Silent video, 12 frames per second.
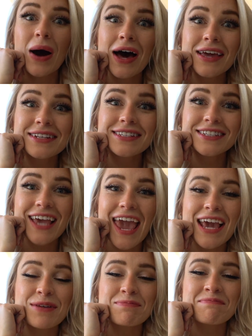But
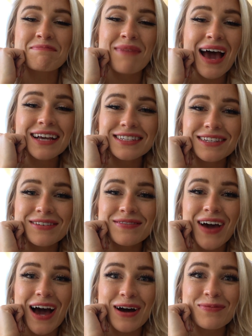a
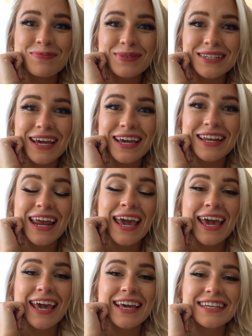massive update
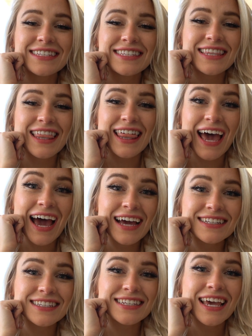is
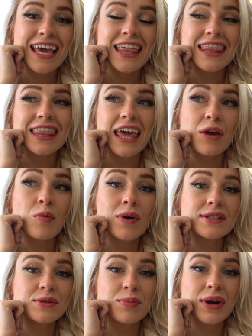that they
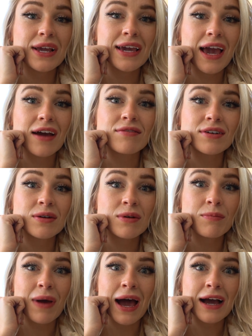want to bring
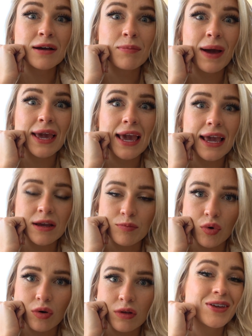everyone back by
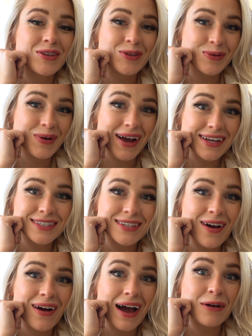April. You guys
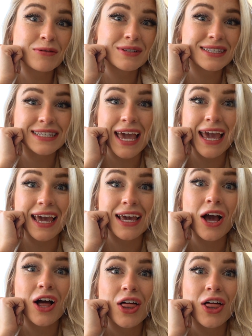know how I was saying